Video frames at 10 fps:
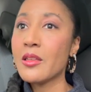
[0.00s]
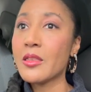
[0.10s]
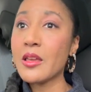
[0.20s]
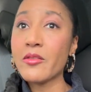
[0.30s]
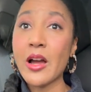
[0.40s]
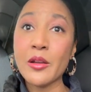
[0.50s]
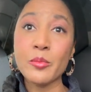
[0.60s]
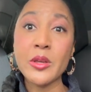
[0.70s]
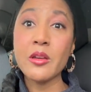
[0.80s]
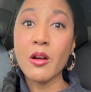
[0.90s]
they've got a
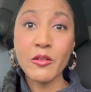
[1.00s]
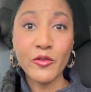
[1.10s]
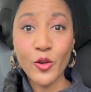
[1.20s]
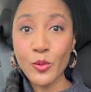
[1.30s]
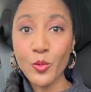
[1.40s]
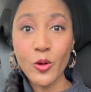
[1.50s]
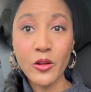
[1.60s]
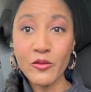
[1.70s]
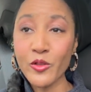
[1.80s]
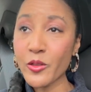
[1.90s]
PR firm
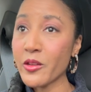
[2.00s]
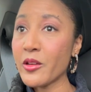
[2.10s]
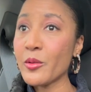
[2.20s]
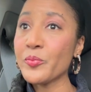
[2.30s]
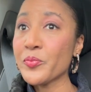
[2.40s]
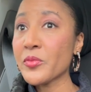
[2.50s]
working for them,